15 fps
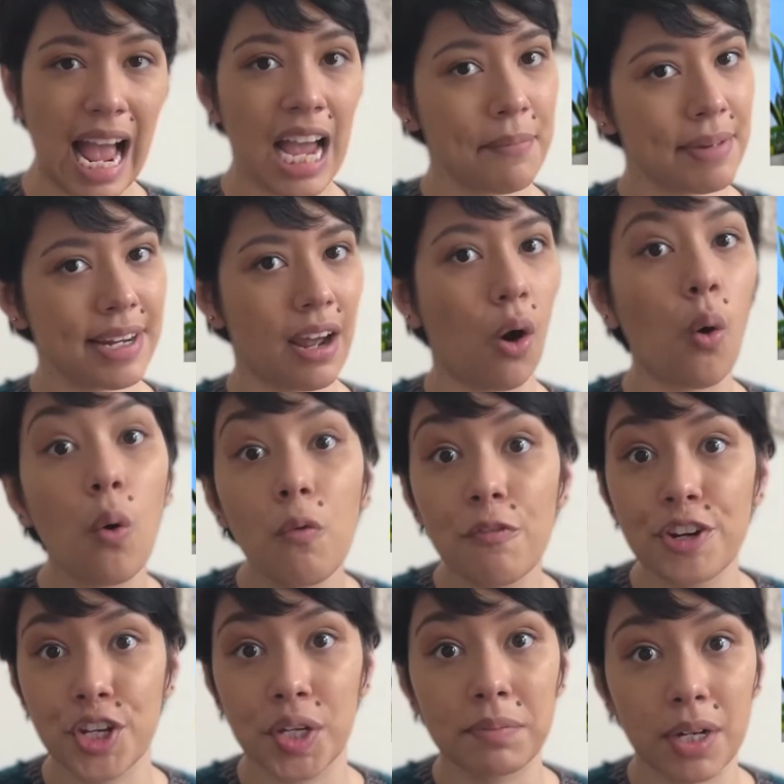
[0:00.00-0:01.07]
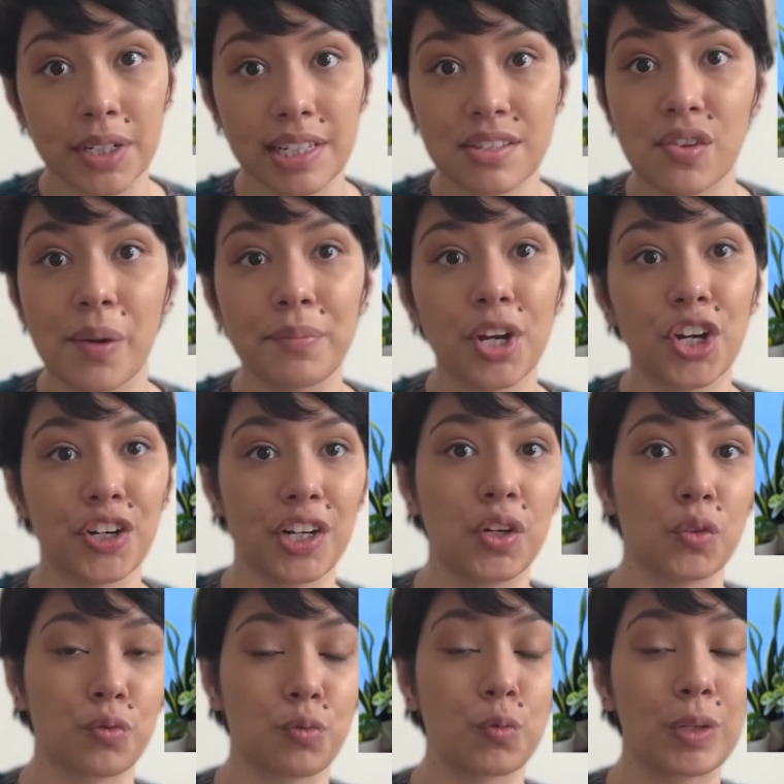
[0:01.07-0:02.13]
I made a whole video about it, so I'm not gonna
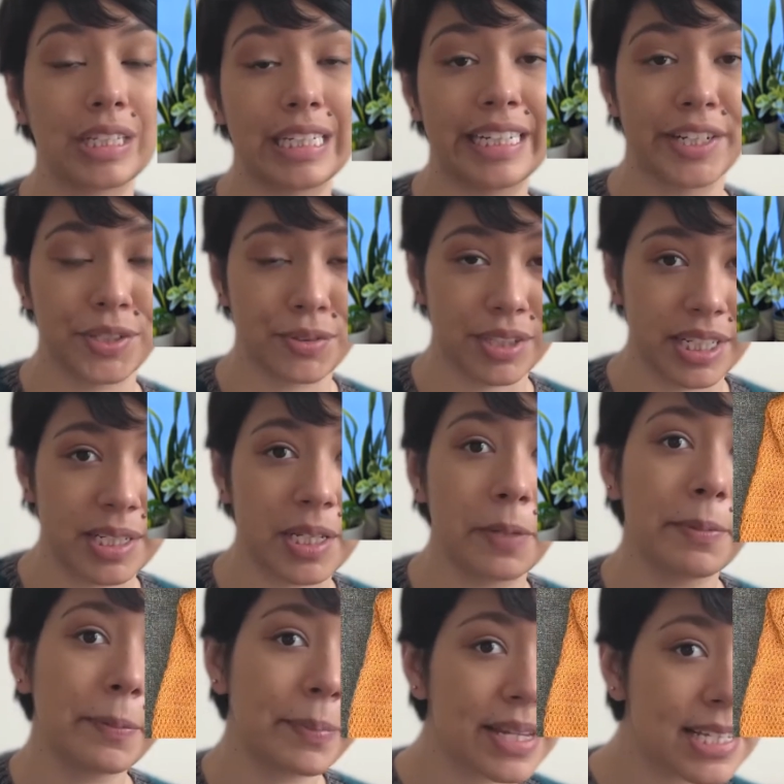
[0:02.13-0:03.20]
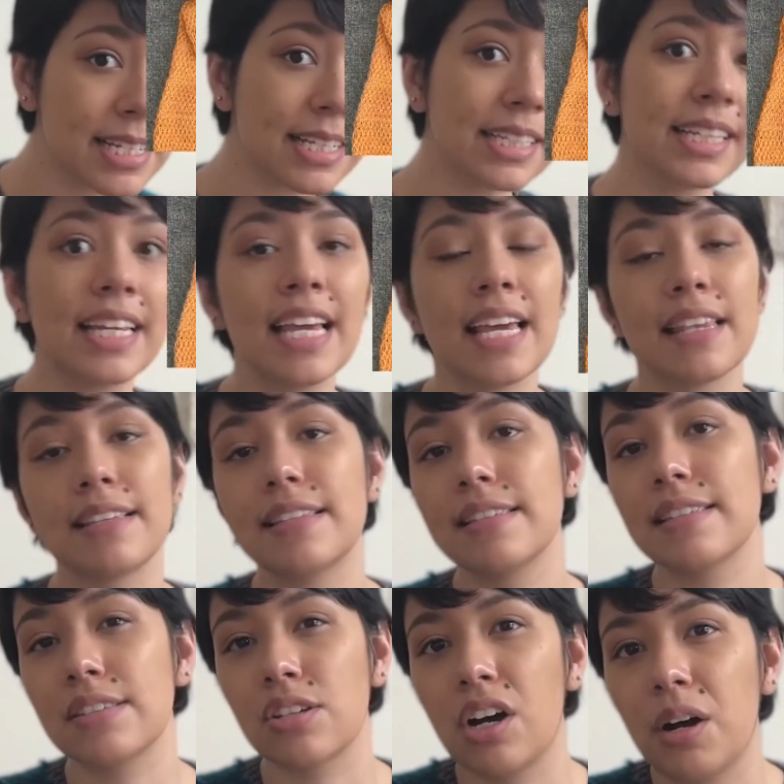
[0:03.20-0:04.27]
go really into detail, but basically this is
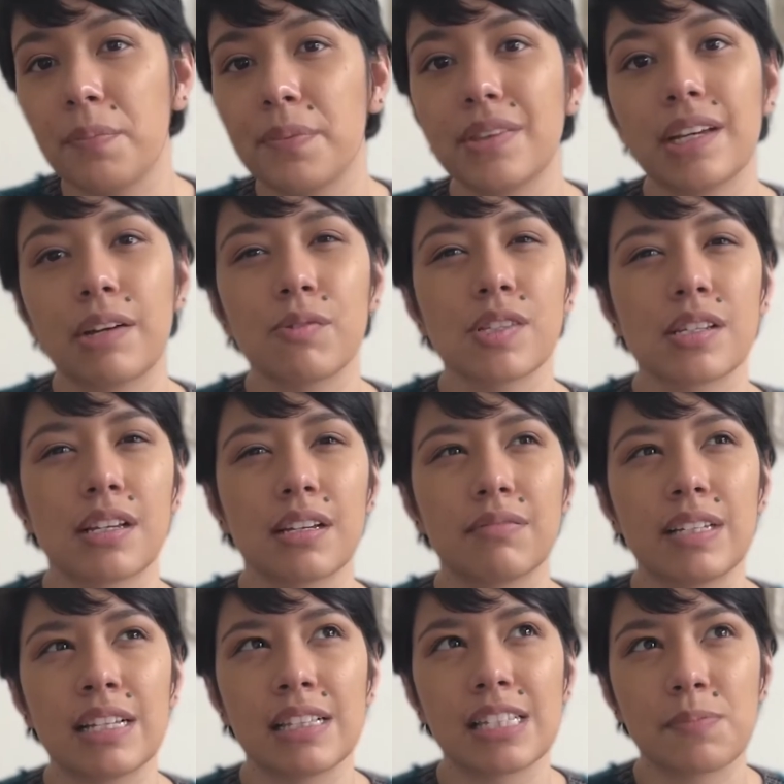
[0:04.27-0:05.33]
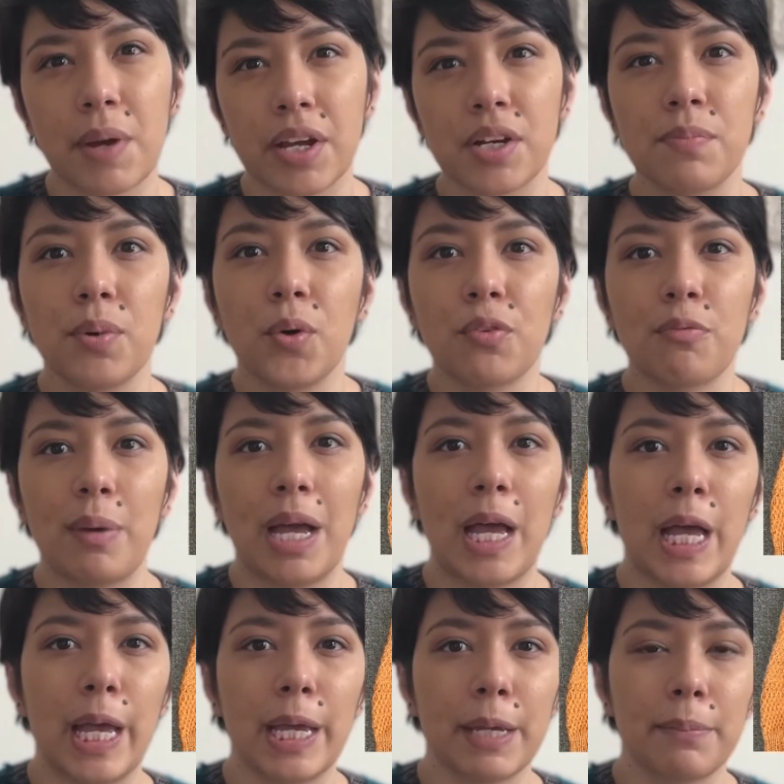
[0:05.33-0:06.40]
a top that was inspired both
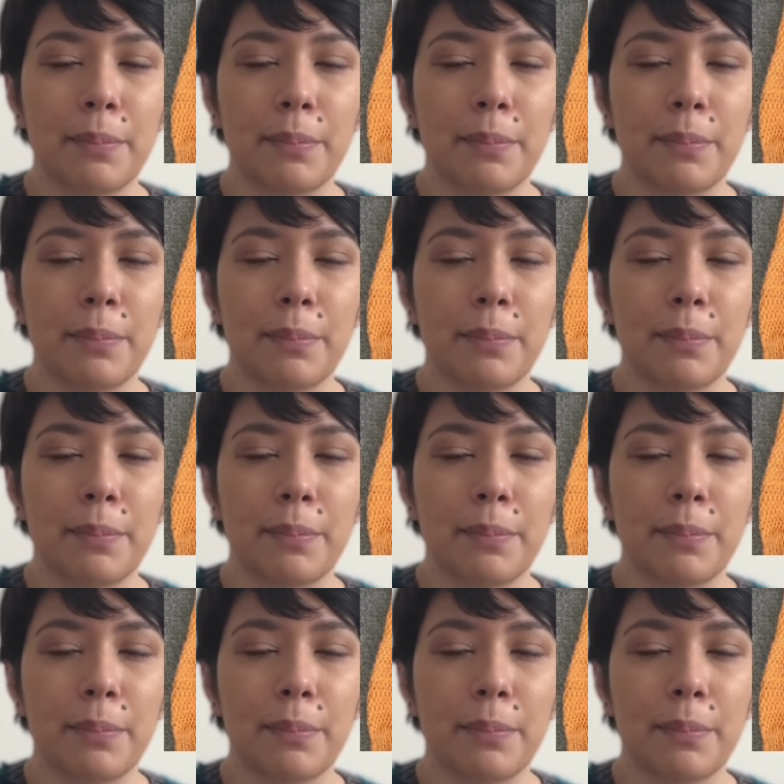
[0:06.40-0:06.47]
by